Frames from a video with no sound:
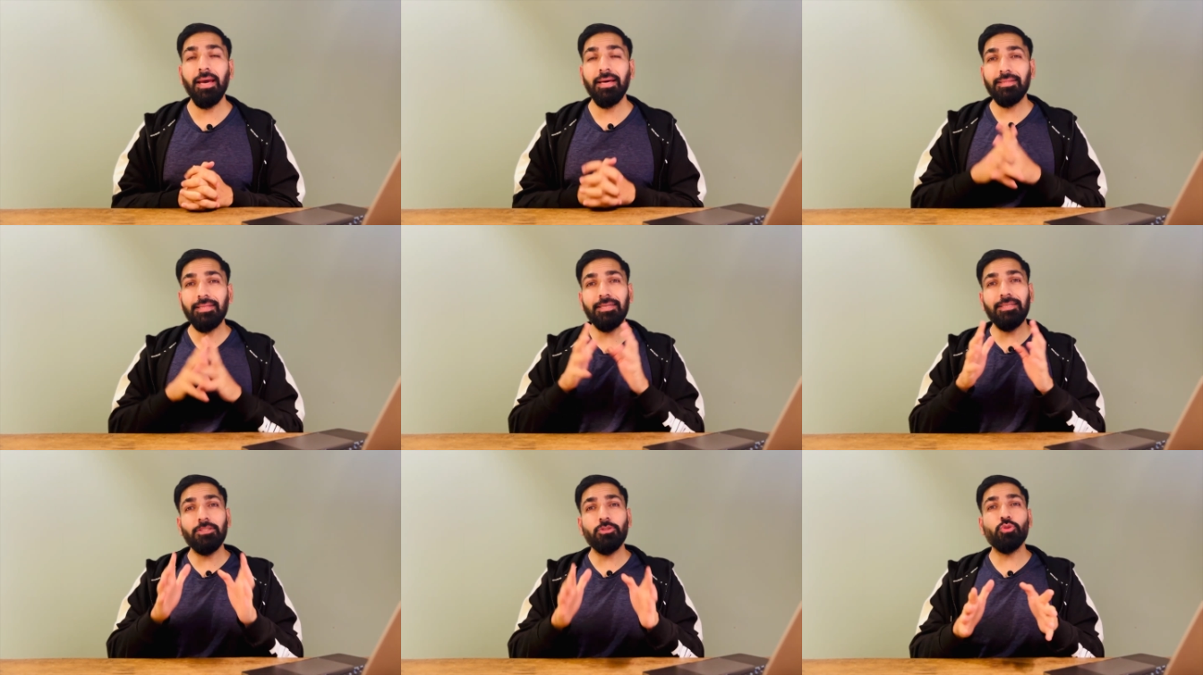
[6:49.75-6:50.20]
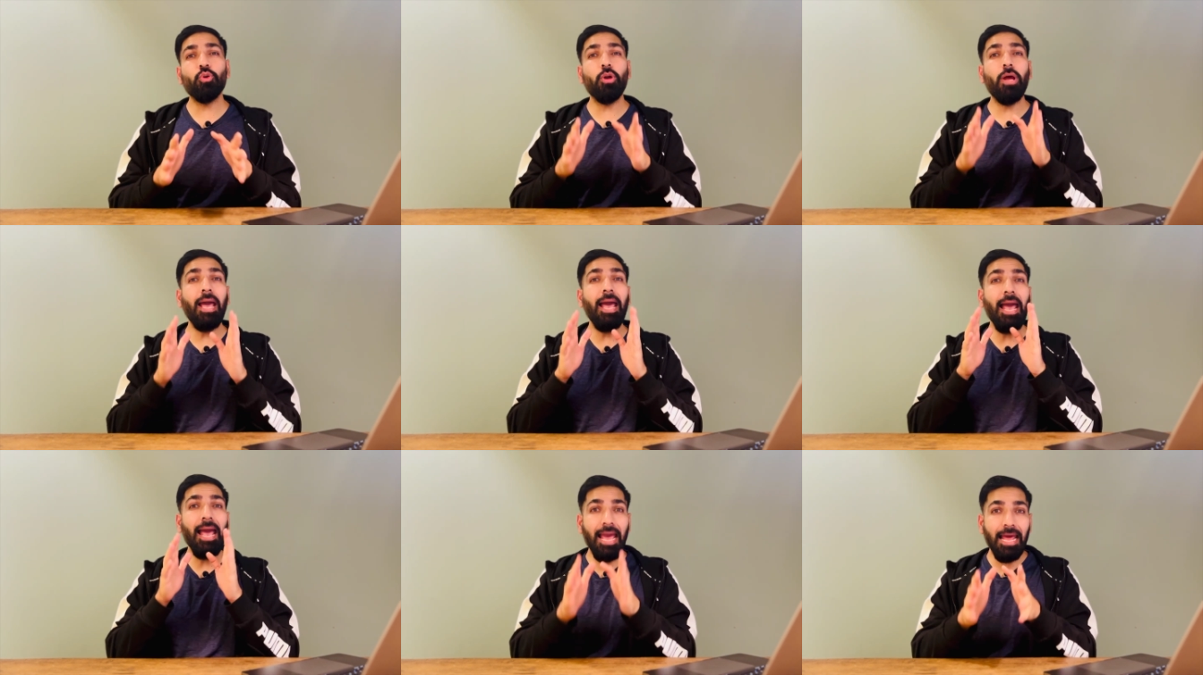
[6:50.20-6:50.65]
that is going
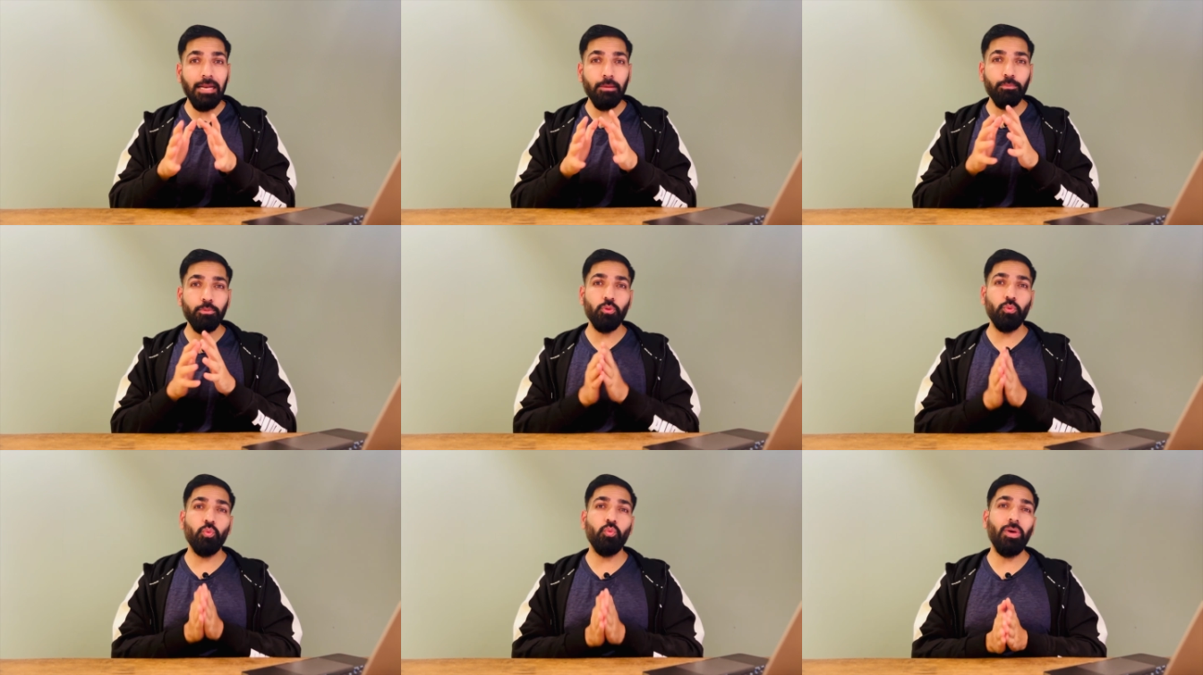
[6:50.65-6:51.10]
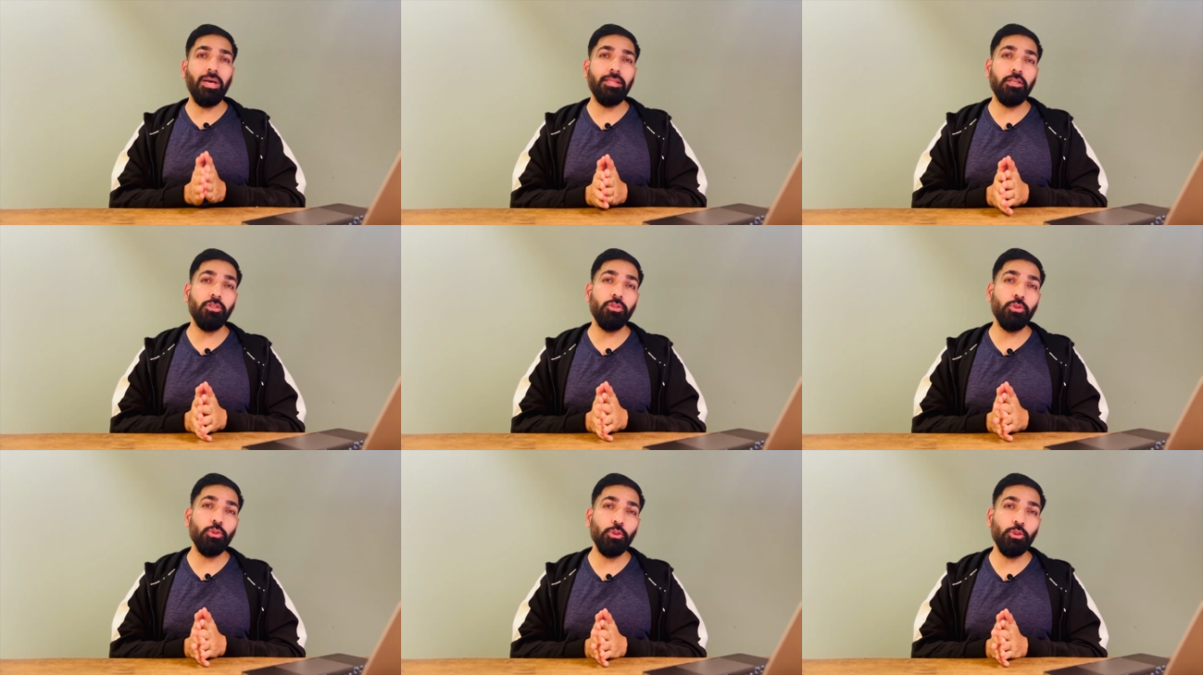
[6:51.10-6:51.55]
to help you whether
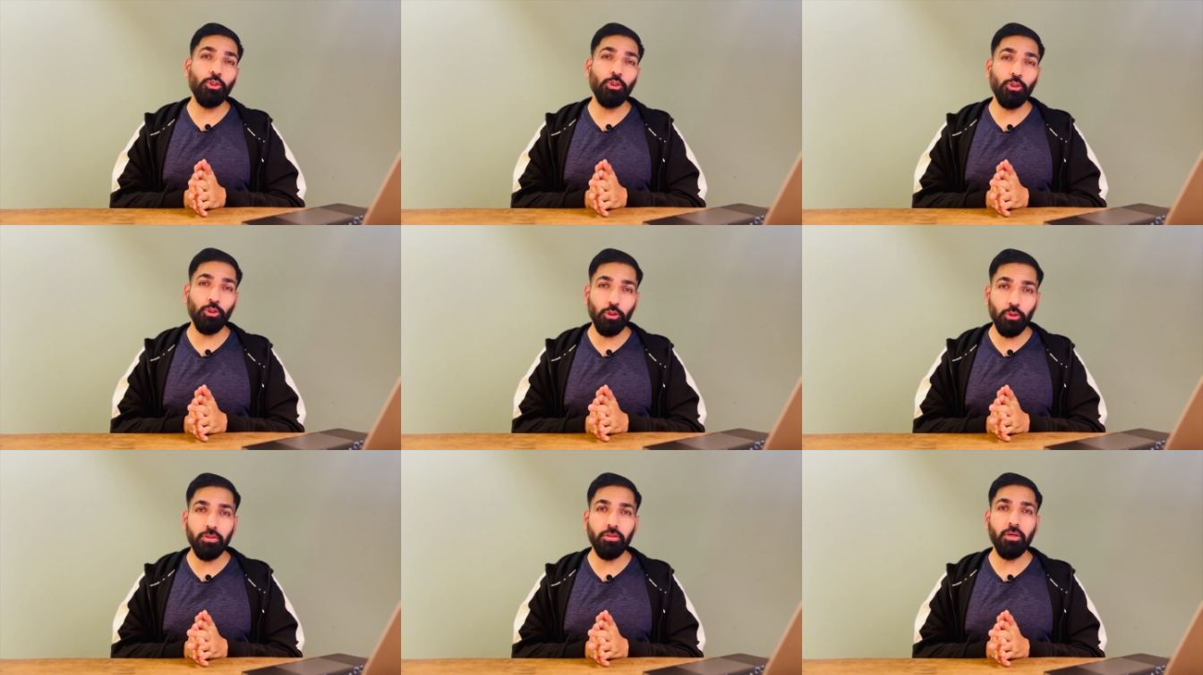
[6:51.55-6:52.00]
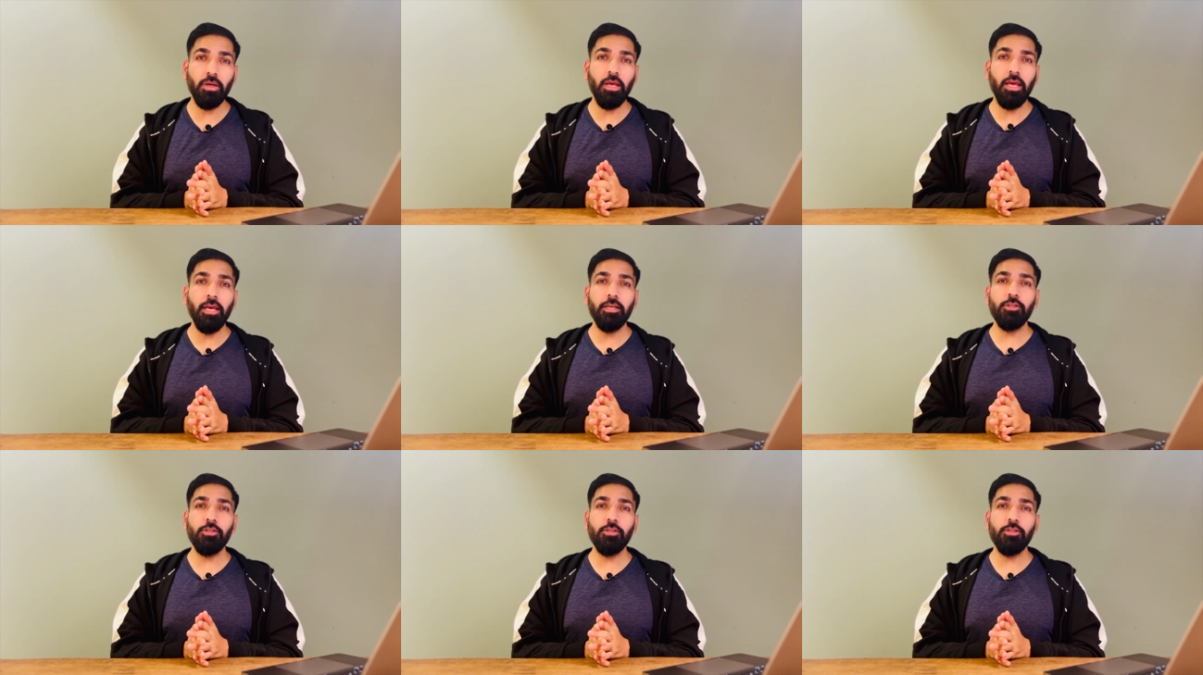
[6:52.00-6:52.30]
you should